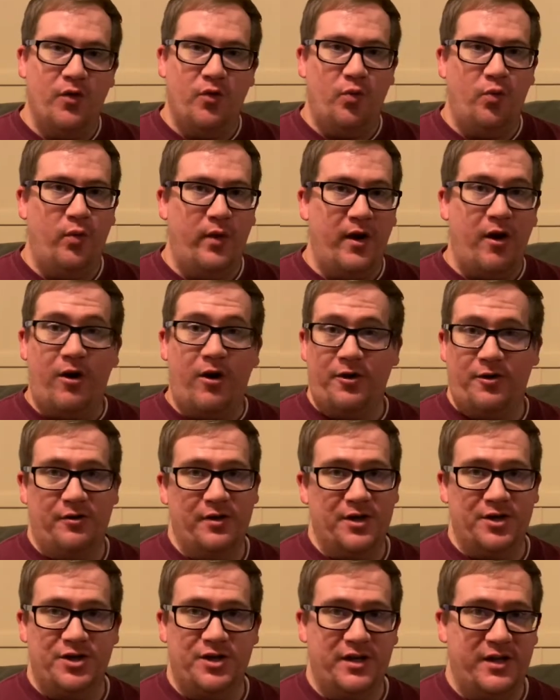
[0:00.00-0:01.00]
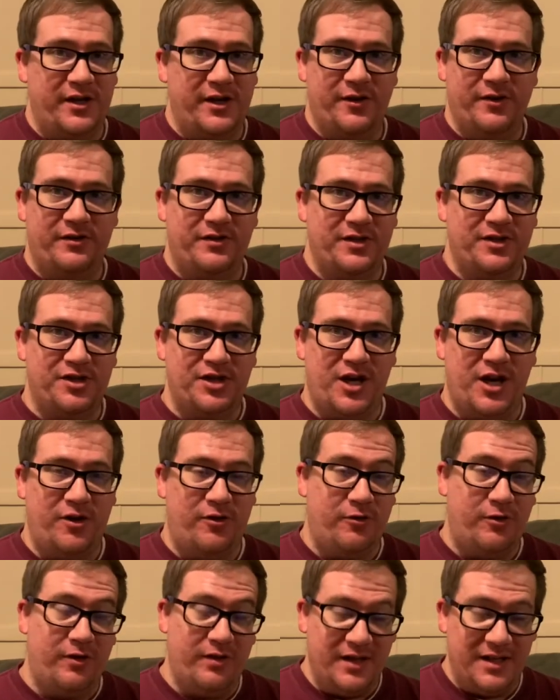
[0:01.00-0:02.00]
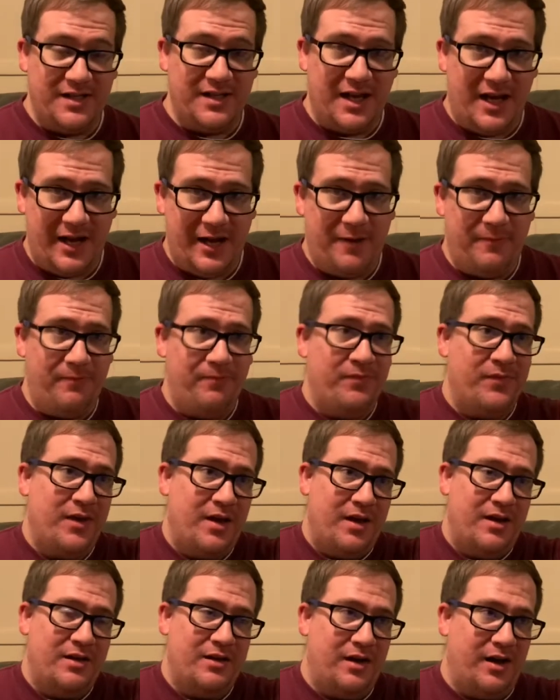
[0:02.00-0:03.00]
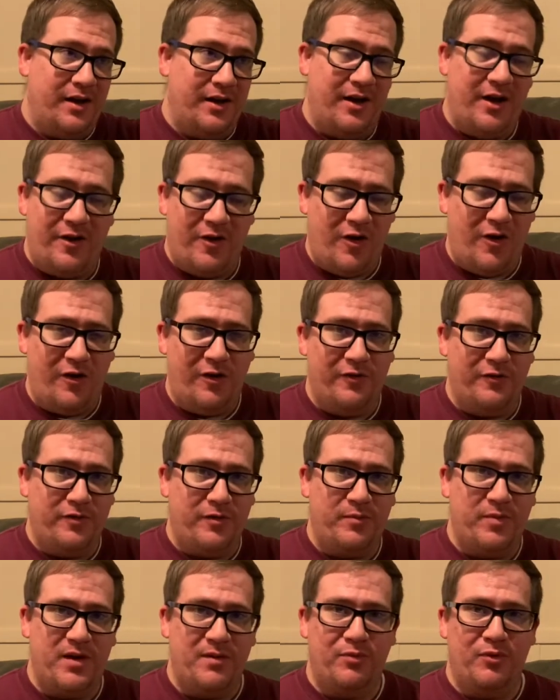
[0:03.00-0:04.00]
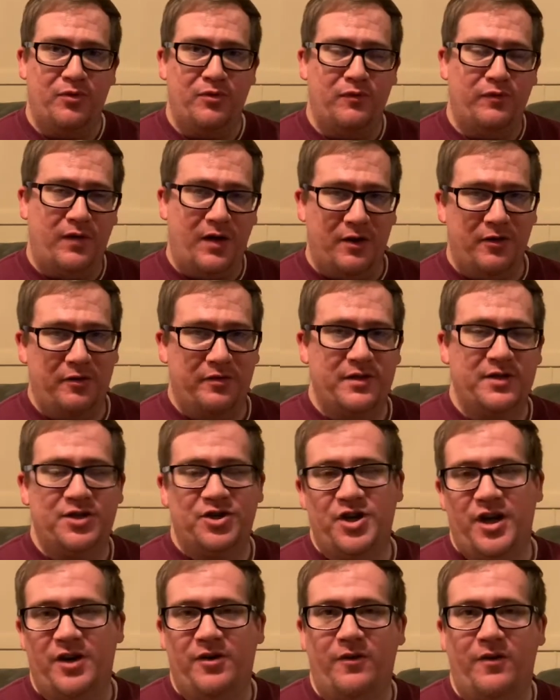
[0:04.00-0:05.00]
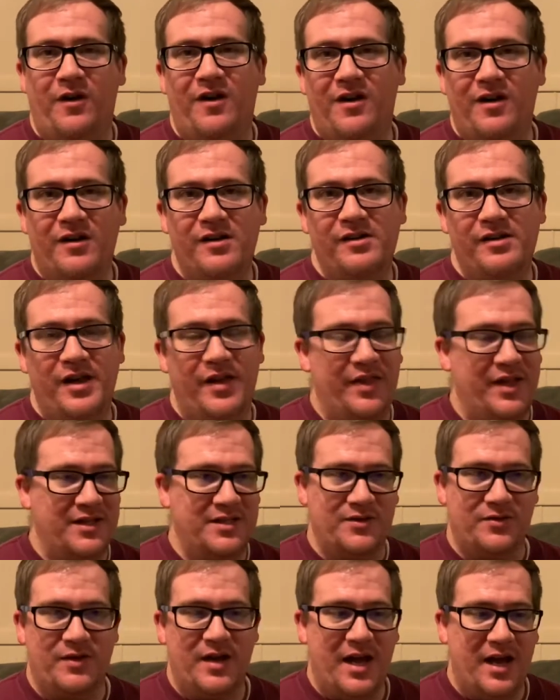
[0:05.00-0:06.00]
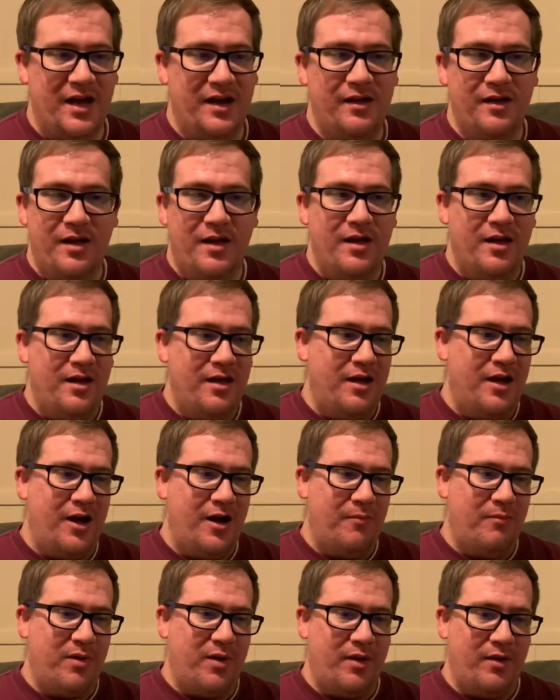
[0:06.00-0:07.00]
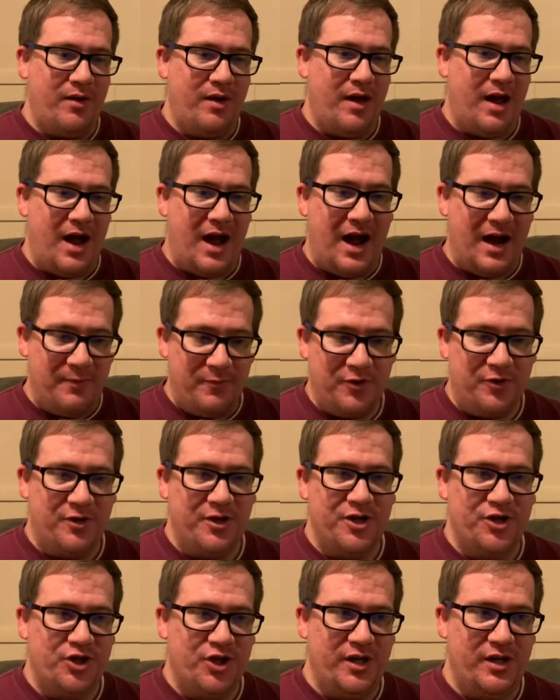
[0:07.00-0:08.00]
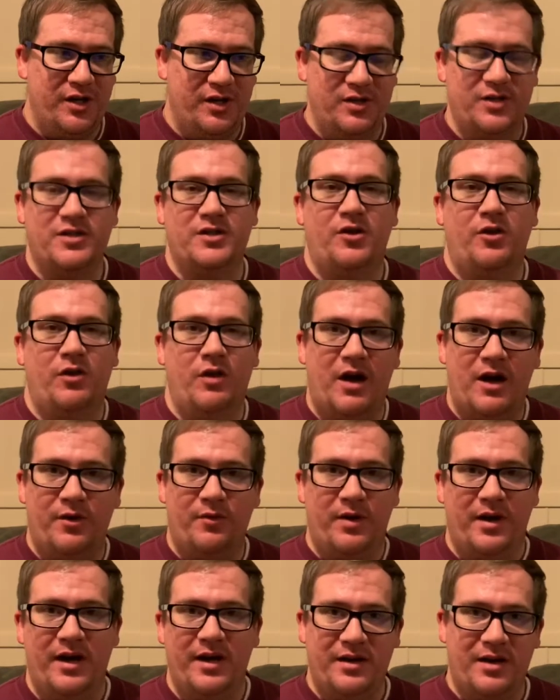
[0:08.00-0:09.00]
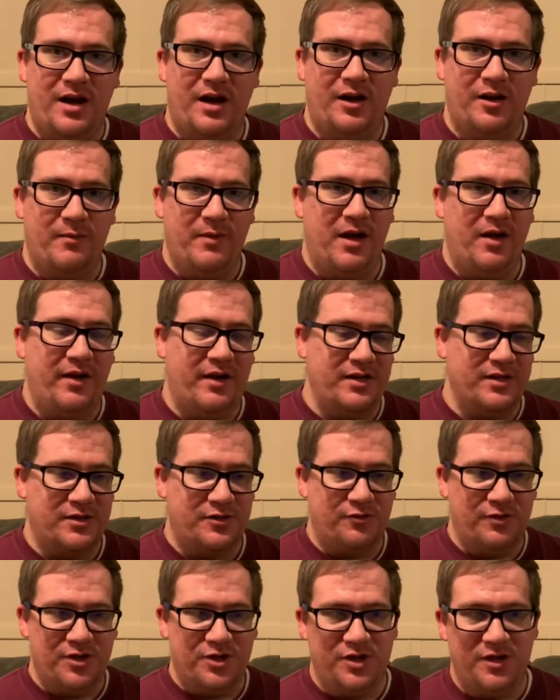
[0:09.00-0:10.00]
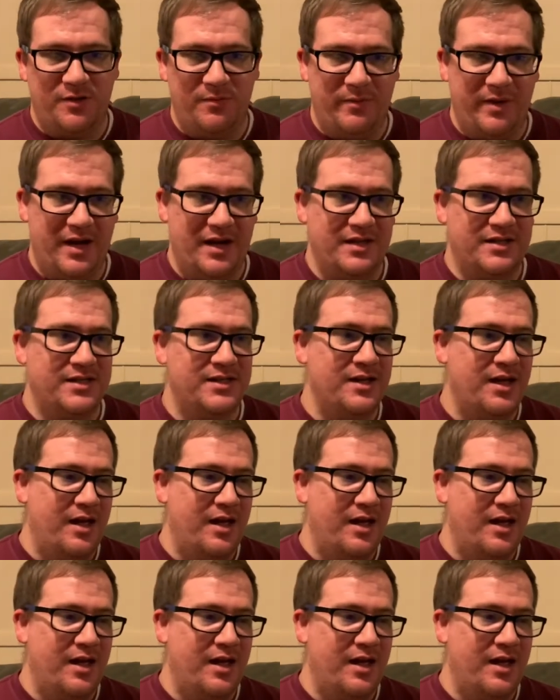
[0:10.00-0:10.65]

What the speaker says: We are Christian here at this channel, or at least I am. Not all of the people who follow this channel are, and that's okay. But I'm a Christian, and so a lot of what I talk about is Christian-based.